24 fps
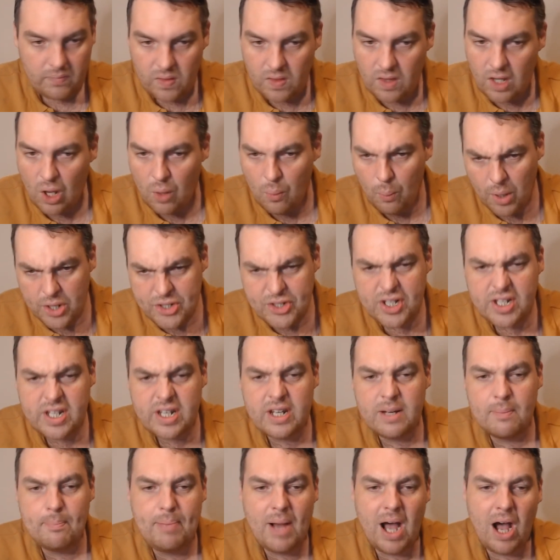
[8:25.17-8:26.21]
Wasn't in
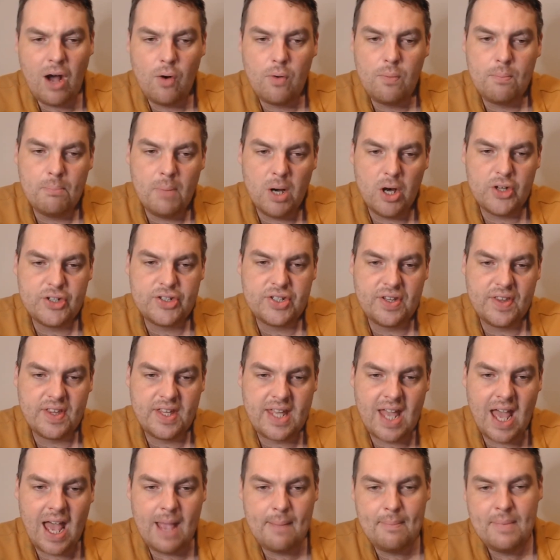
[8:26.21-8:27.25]
about most of the
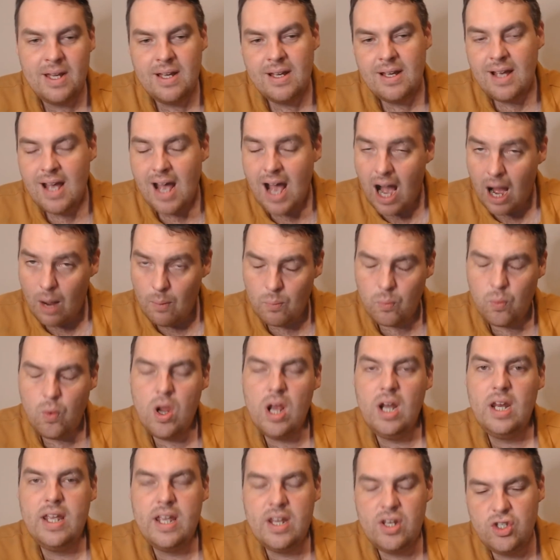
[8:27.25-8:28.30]
game. I'm
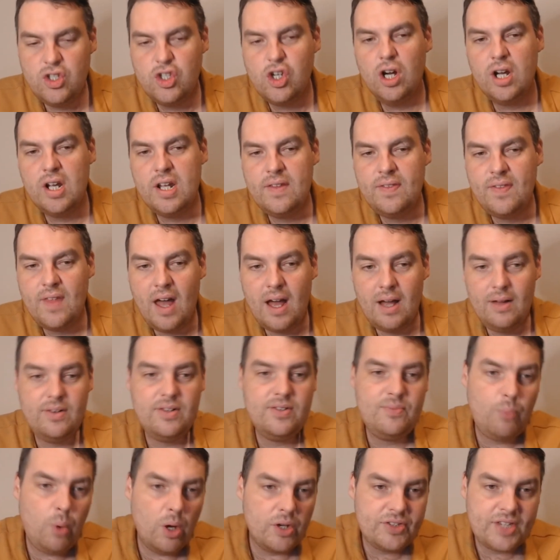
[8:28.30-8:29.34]
really enjoying
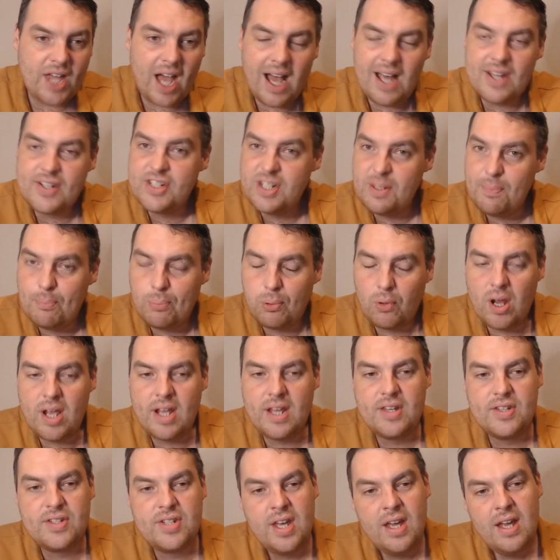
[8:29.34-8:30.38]
what Darcy
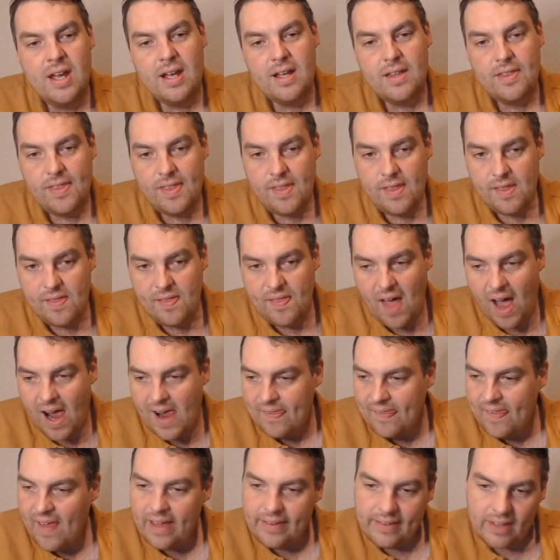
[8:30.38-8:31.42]
brings.
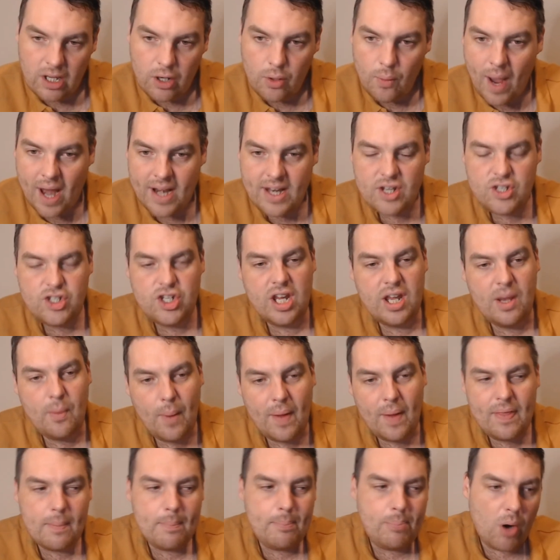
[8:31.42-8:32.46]
That little energy, and when
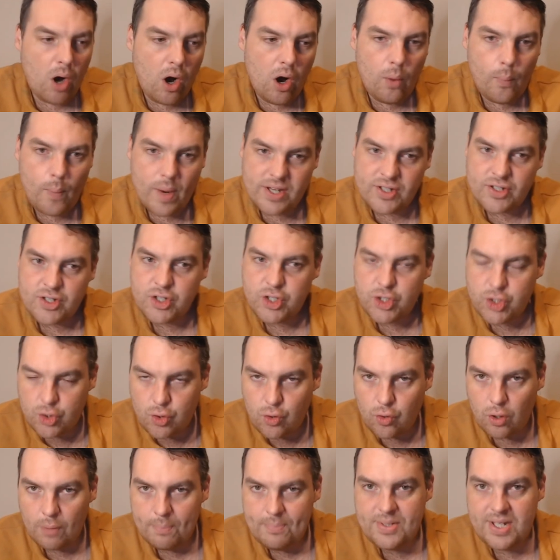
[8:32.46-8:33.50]
the ball was
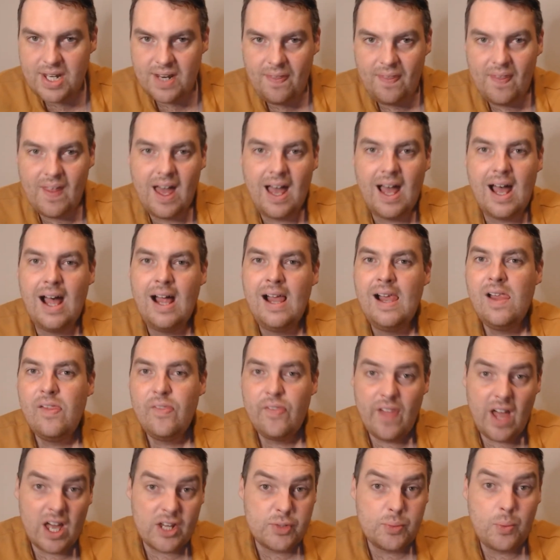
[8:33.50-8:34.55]
scrubbed in there,
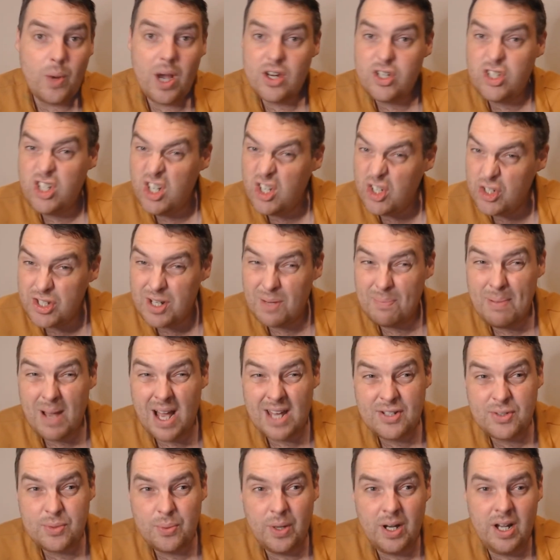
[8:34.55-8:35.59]
that's where she does her
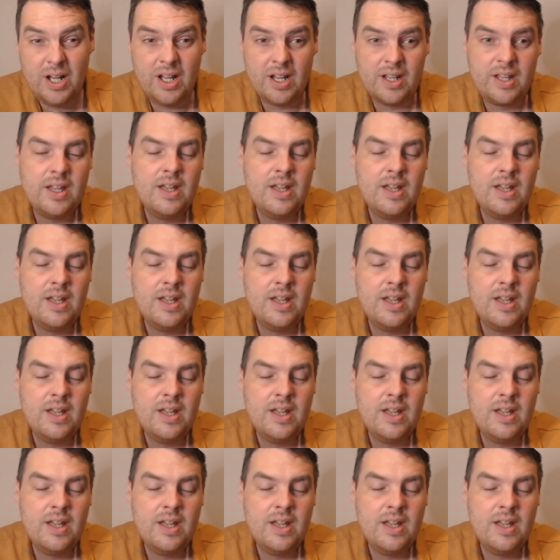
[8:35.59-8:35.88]
best work.